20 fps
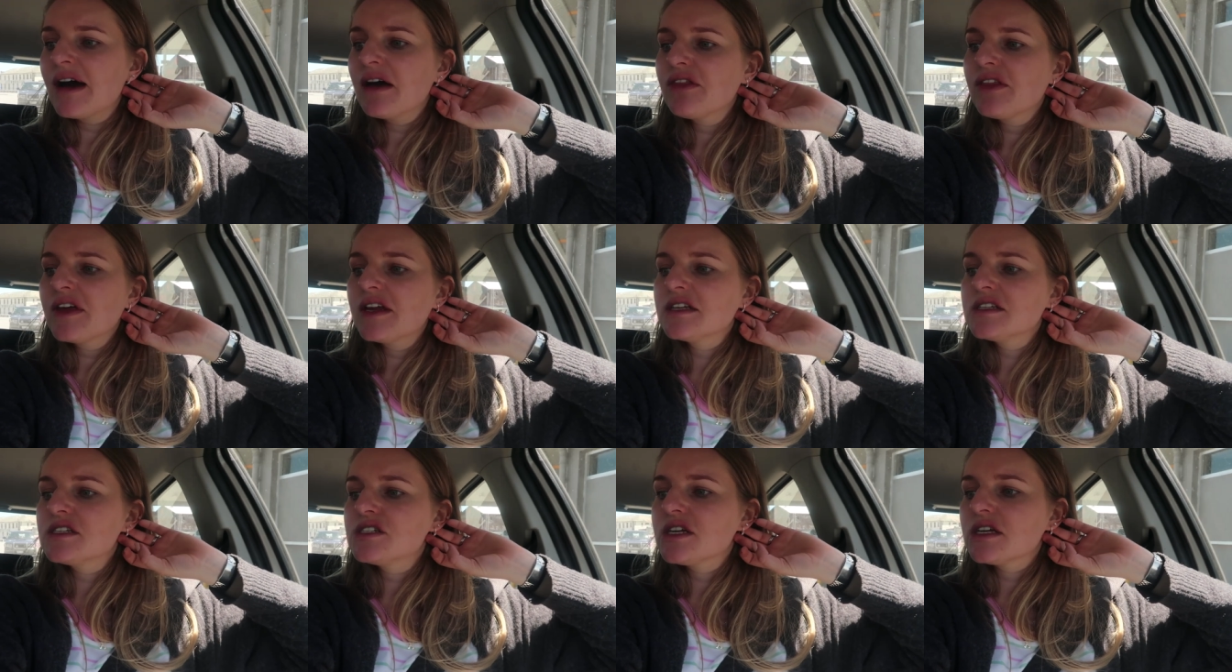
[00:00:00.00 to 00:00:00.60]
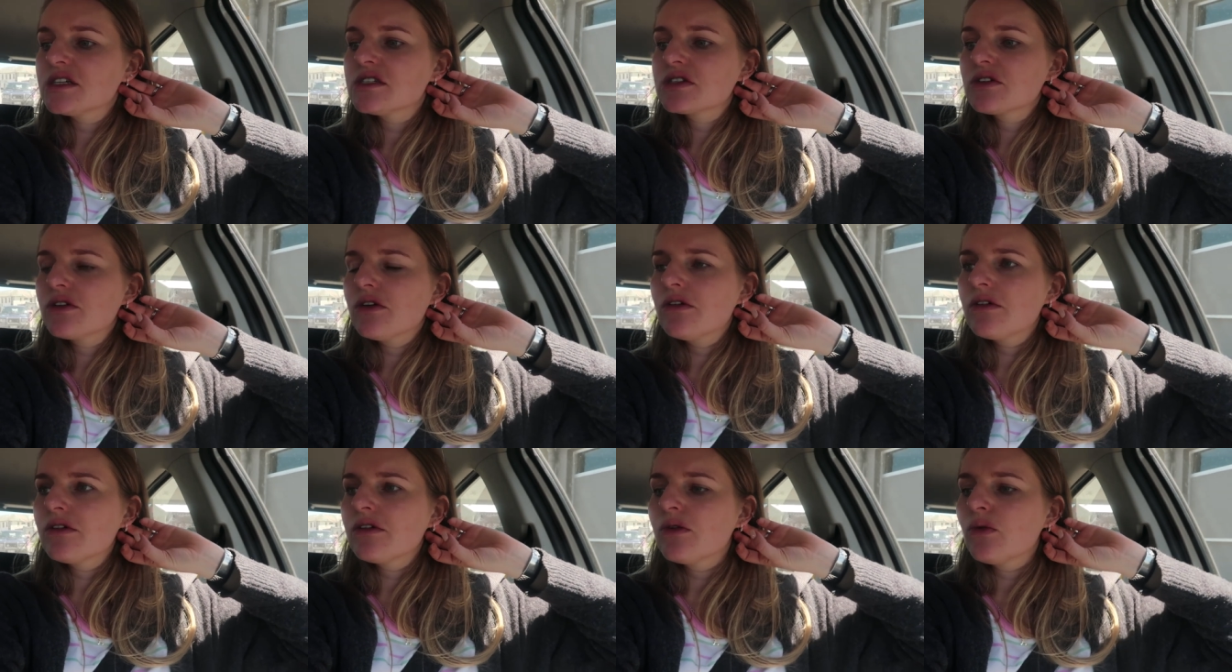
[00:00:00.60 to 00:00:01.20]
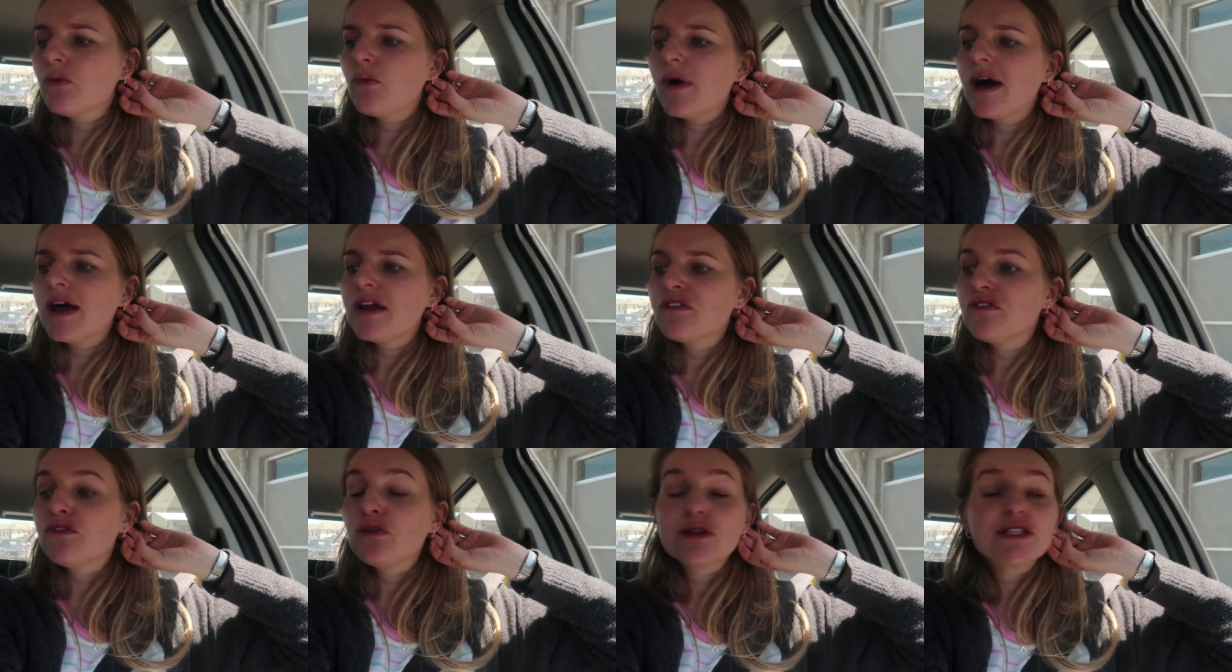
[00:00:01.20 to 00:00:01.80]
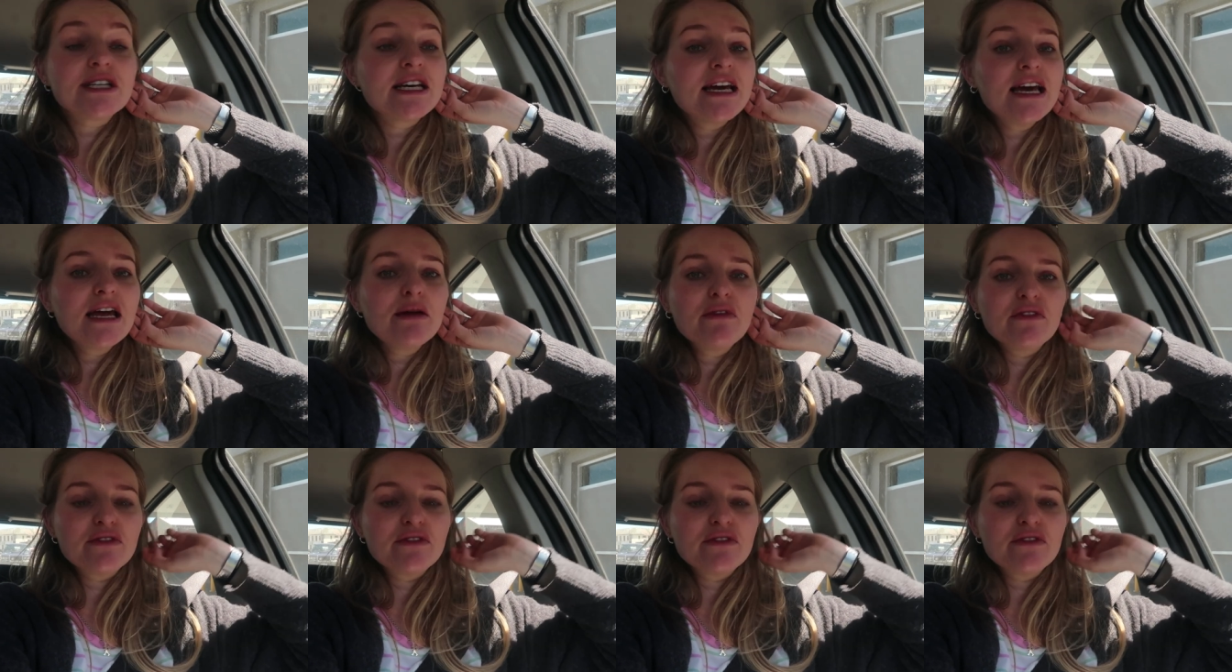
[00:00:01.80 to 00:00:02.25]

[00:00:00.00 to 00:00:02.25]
south. It is just gone 1.14.